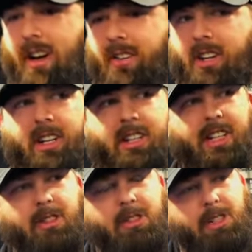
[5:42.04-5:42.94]
I have a lot of
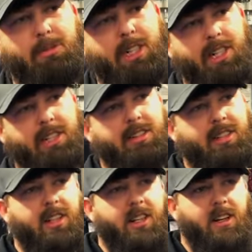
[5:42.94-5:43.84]
dealership techs
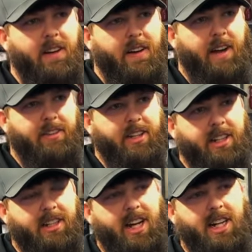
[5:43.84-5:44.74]
that have to
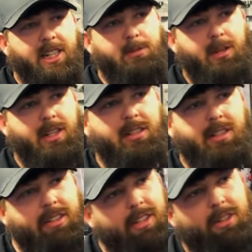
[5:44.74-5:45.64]
get in tight spots
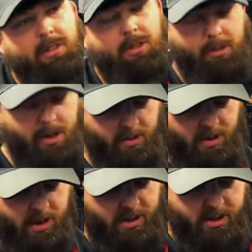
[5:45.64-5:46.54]
and they say the screw keeps
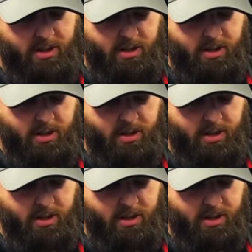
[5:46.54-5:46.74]
falling.